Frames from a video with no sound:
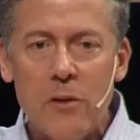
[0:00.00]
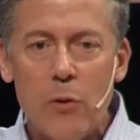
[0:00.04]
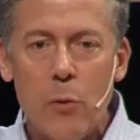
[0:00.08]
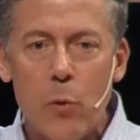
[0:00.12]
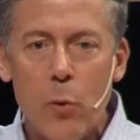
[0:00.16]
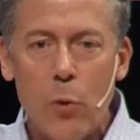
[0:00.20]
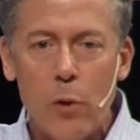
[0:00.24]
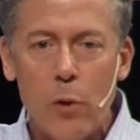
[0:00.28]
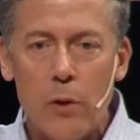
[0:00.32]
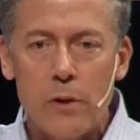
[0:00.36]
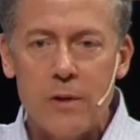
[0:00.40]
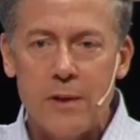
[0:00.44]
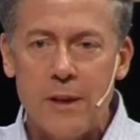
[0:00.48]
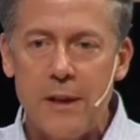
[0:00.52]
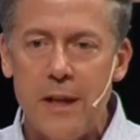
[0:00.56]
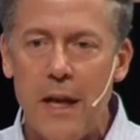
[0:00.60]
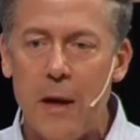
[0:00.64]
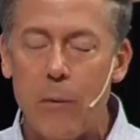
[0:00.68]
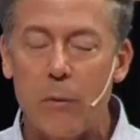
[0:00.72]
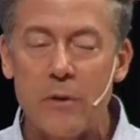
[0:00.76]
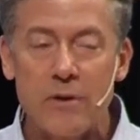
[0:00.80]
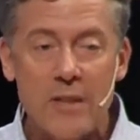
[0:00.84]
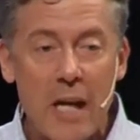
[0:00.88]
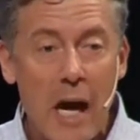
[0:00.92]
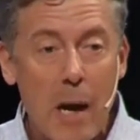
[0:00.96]
in the world today?
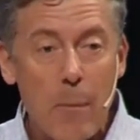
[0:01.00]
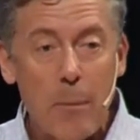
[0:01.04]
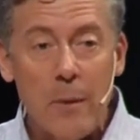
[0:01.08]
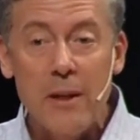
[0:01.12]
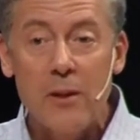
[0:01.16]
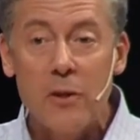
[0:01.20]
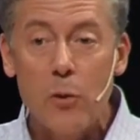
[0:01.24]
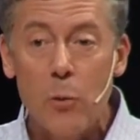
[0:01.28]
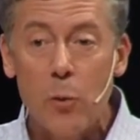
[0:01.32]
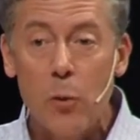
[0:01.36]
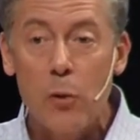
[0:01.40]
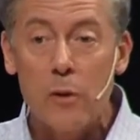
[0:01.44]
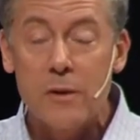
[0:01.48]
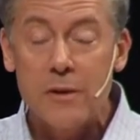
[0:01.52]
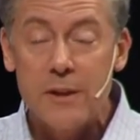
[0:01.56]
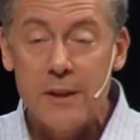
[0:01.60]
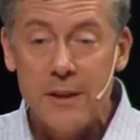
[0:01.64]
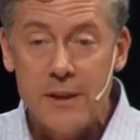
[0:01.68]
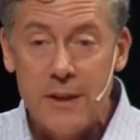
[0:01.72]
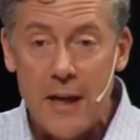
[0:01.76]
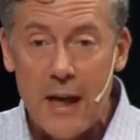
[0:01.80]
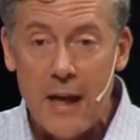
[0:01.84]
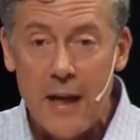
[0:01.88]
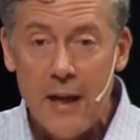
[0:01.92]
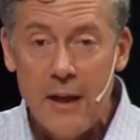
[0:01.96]
What's happening in the world
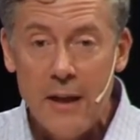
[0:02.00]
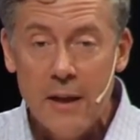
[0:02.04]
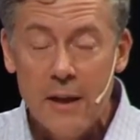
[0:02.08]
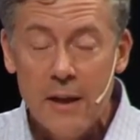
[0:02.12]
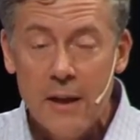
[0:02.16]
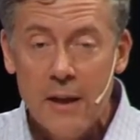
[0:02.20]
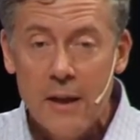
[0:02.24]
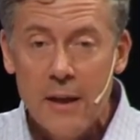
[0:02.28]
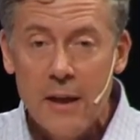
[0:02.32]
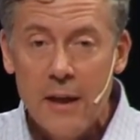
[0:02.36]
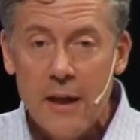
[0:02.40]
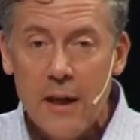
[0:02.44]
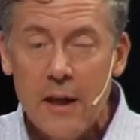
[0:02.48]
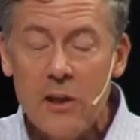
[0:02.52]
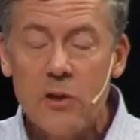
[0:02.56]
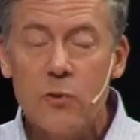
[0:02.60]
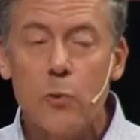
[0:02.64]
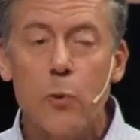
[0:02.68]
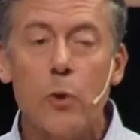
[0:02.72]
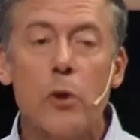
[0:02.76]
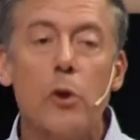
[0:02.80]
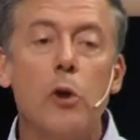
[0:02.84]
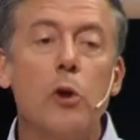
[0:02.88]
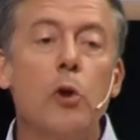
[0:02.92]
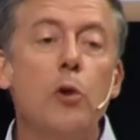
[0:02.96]
today is
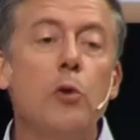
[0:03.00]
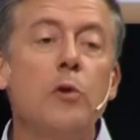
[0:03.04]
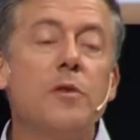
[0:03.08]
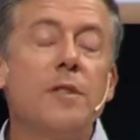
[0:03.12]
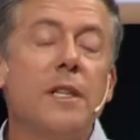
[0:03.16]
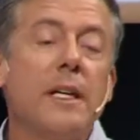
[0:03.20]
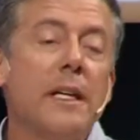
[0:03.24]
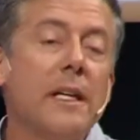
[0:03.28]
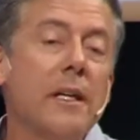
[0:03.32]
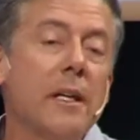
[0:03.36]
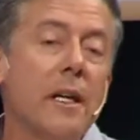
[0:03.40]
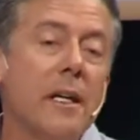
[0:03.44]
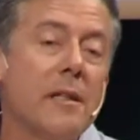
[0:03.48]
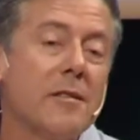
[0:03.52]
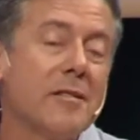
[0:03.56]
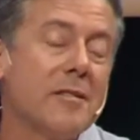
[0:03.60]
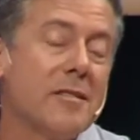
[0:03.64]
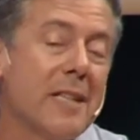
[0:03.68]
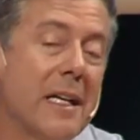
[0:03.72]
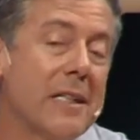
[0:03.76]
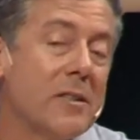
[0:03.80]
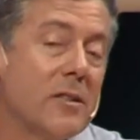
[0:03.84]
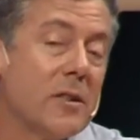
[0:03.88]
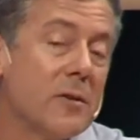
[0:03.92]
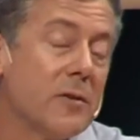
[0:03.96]
we're losing a
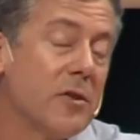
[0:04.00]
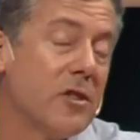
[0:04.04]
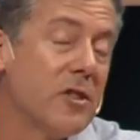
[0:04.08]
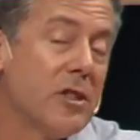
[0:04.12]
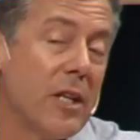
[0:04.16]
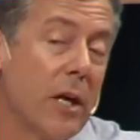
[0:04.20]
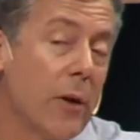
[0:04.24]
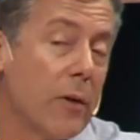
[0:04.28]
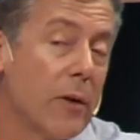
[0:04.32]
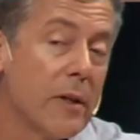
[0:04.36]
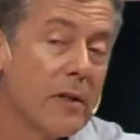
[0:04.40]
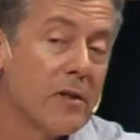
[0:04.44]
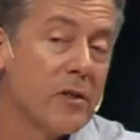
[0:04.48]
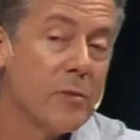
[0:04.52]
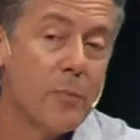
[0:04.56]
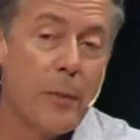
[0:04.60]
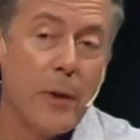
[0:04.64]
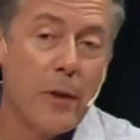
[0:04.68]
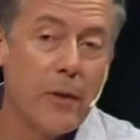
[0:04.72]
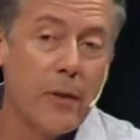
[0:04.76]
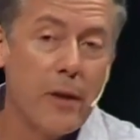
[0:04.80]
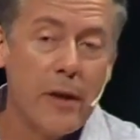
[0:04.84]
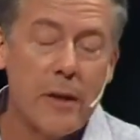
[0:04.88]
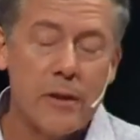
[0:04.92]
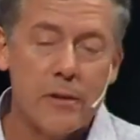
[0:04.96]
sense of shared
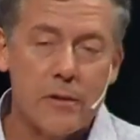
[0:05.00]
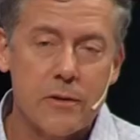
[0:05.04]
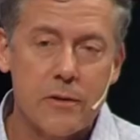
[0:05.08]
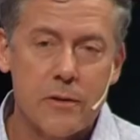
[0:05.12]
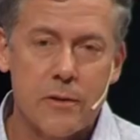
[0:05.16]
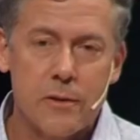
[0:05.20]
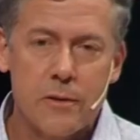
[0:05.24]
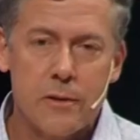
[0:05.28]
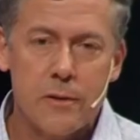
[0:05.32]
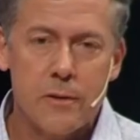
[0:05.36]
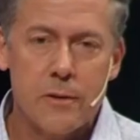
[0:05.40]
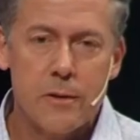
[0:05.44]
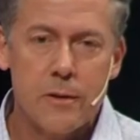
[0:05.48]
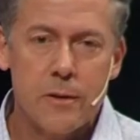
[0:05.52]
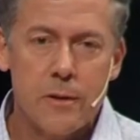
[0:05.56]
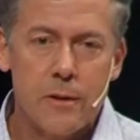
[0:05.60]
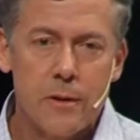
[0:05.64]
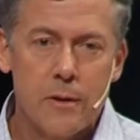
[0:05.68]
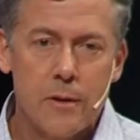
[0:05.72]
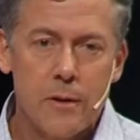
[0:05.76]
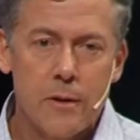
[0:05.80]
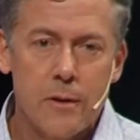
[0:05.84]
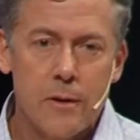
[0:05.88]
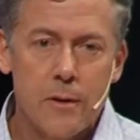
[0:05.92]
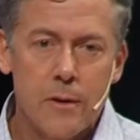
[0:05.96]
experience.
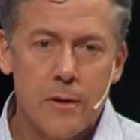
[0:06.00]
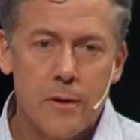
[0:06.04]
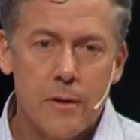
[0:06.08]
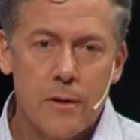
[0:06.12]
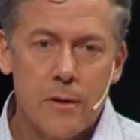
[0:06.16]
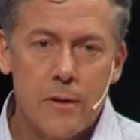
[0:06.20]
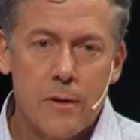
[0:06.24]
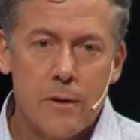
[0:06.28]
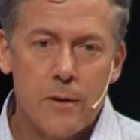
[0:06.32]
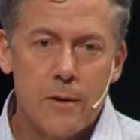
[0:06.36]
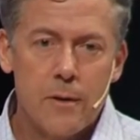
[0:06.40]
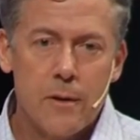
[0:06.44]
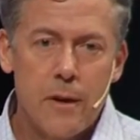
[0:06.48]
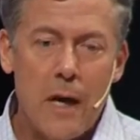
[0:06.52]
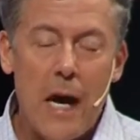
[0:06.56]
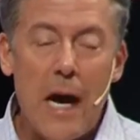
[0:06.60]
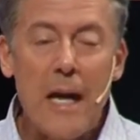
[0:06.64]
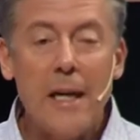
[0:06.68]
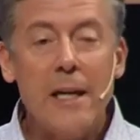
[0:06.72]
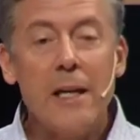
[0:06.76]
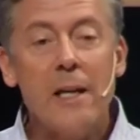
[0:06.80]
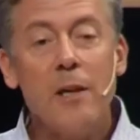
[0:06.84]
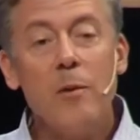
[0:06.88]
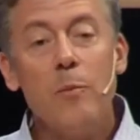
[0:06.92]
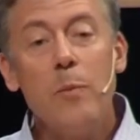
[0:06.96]

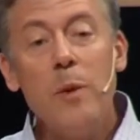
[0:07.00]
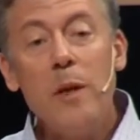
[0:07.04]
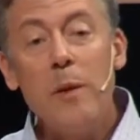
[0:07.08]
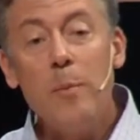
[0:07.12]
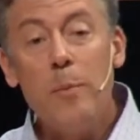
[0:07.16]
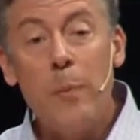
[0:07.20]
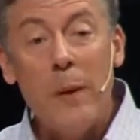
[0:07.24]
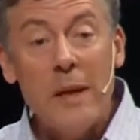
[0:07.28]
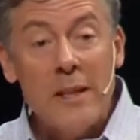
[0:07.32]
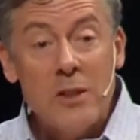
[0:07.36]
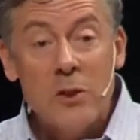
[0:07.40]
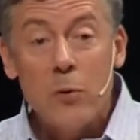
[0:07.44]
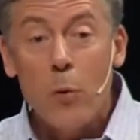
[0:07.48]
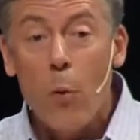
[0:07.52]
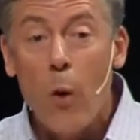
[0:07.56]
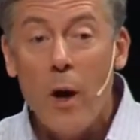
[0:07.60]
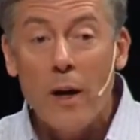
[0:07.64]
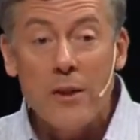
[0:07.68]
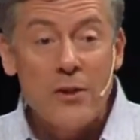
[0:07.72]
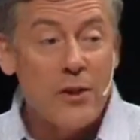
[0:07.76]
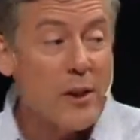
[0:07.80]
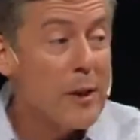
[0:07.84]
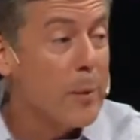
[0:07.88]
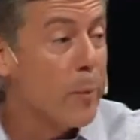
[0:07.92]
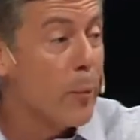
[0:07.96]
I can be binge
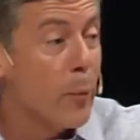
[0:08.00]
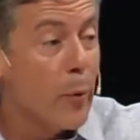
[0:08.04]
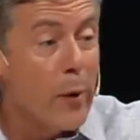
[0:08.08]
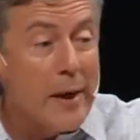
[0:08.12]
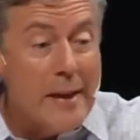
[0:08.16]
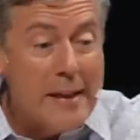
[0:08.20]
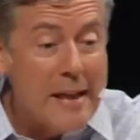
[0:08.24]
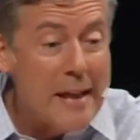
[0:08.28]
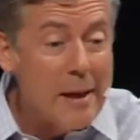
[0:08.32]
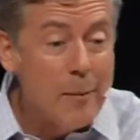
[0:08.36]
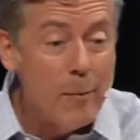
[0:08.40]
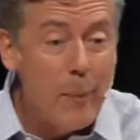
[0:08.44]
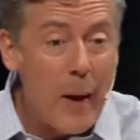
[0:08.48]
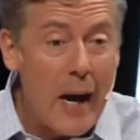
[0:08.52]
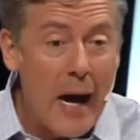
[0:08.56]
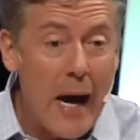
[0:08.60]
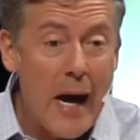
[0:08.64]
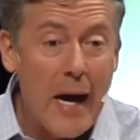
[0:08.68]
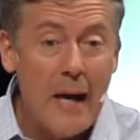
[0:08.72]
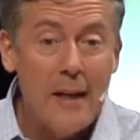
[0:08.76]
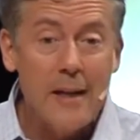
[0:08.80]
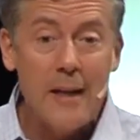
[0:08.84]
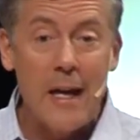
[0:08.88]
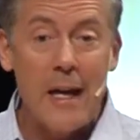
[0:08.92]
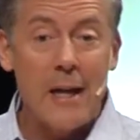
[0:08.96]
watching Breaking
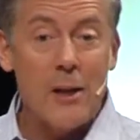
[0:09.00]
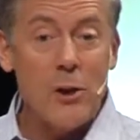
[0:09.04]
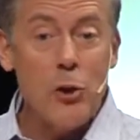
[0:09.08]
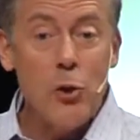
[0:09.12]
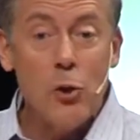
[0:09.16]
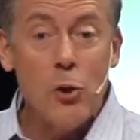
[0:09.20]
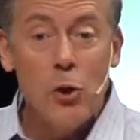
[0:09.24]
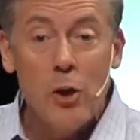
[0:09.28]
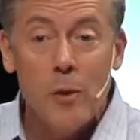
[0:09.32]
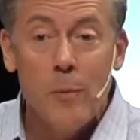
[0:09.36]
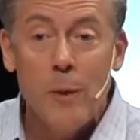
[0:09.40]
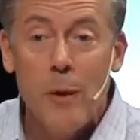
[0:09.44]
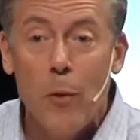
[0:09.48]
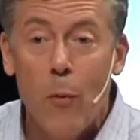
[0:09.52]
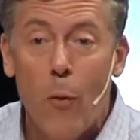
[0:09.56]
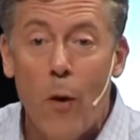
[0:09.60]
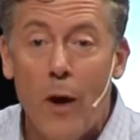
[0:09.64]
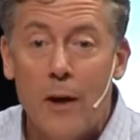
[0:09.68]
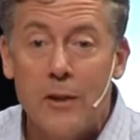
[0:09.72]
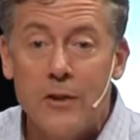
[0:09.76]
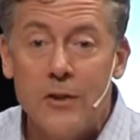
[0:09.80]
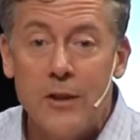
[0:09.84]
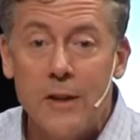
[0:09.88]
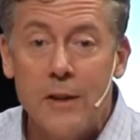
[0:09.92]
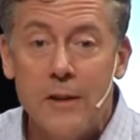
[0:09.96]
Bad, and you could be
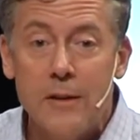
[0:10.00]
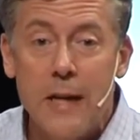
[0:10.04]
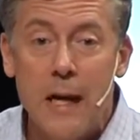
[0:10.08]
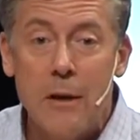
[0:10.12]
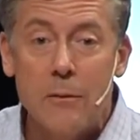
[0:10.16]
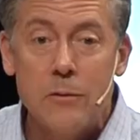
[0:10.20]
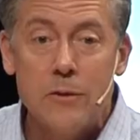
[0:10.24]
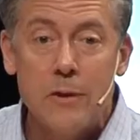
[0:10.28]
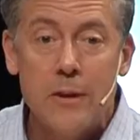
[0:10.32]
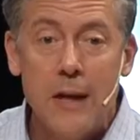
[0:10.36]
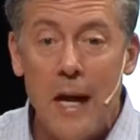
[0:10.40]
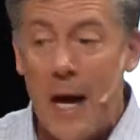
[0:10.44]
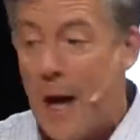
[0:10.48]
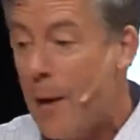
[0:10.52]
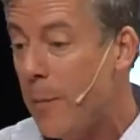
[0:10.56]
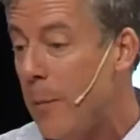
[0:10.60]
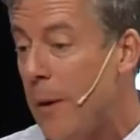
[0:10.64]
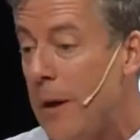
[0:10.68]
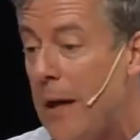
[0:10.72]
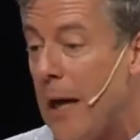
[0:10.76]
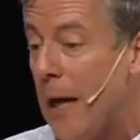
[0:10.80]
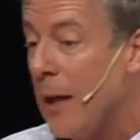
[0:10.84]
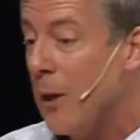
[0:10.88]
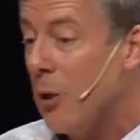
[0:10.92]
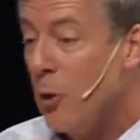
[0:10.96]
watching Downton
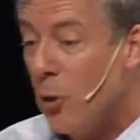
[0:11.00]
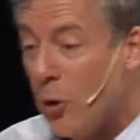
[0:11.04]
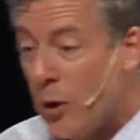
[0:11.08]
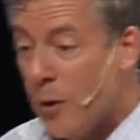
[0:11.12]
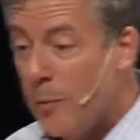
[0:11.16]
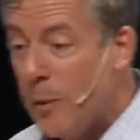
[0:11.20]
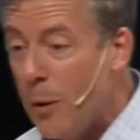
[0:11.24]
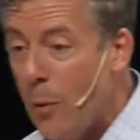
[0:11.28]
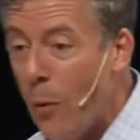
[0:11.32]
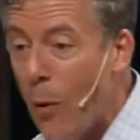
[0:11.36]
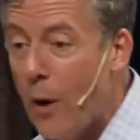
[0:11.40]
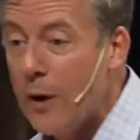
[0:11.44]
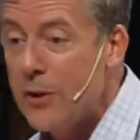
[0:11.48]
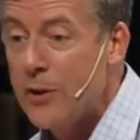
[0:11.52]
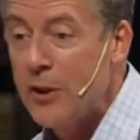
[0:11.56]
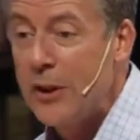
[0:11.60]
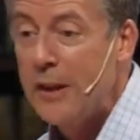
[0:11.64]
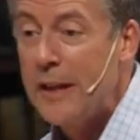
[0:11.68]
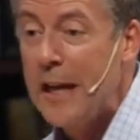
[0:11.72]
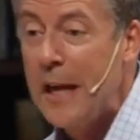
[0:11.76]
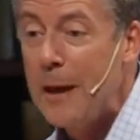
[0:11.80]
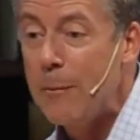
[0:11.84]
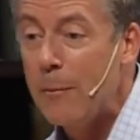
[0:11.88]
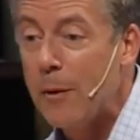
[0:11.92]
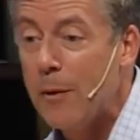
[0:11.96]
Abbey, and you could be watching
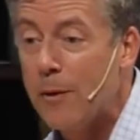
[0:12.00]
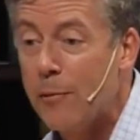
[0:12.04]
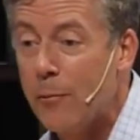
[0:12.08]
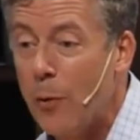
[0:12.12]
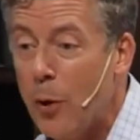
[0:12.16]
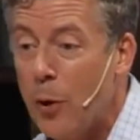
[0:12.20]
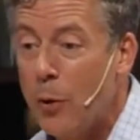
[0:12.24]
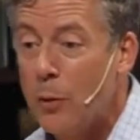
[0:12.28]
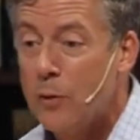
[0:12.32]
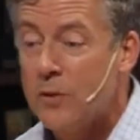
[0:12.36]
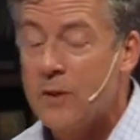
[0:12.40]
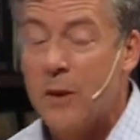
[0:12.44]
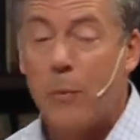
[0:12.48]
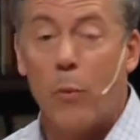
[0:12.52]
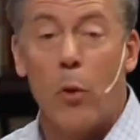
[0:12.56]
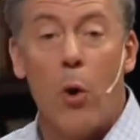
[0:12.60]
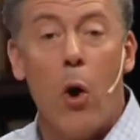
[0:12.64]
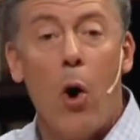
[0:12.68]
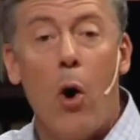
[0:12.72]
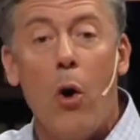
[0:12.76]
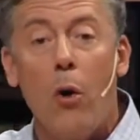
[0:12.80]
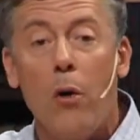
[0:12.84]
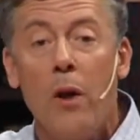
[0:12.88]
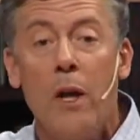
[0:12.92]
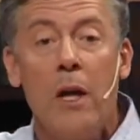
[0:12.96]
Game of Thrones, and we're
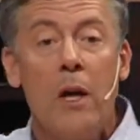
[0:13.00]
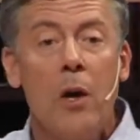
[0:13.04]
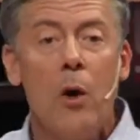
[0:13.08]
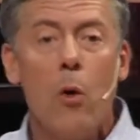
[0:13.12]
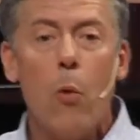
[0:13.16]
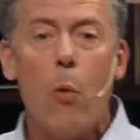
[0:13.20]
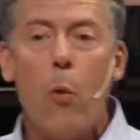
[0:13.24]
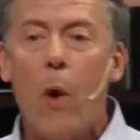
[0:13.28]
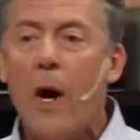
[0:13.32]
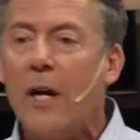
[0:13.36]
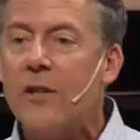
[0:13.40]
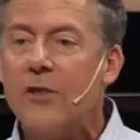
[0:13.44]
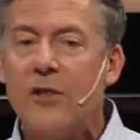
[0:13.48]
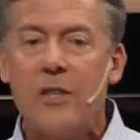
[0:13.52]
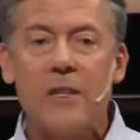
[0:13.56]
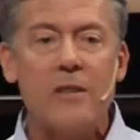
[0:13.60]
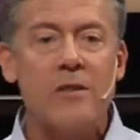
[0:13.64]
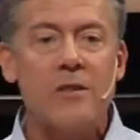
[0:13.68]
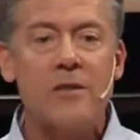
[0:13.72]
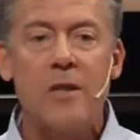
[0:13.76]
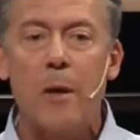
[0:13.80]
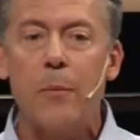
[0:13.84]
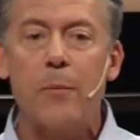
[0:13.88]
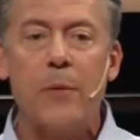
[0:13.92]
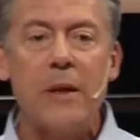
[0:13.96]
all watching
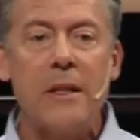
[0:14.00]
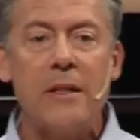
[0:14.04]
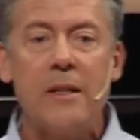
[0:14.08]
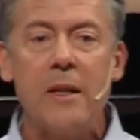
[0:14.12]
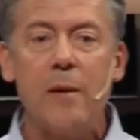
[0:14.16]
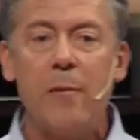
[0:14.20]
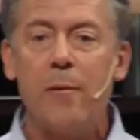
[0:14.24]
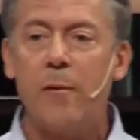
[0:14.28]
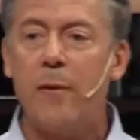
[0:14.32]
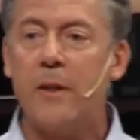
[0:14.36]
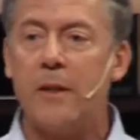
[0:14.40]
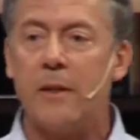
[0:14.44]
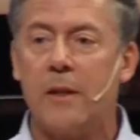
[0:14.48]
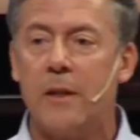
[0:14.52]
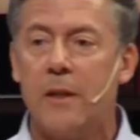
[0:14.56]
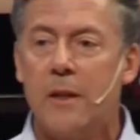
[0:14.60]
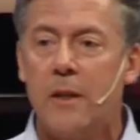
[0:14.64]
something different.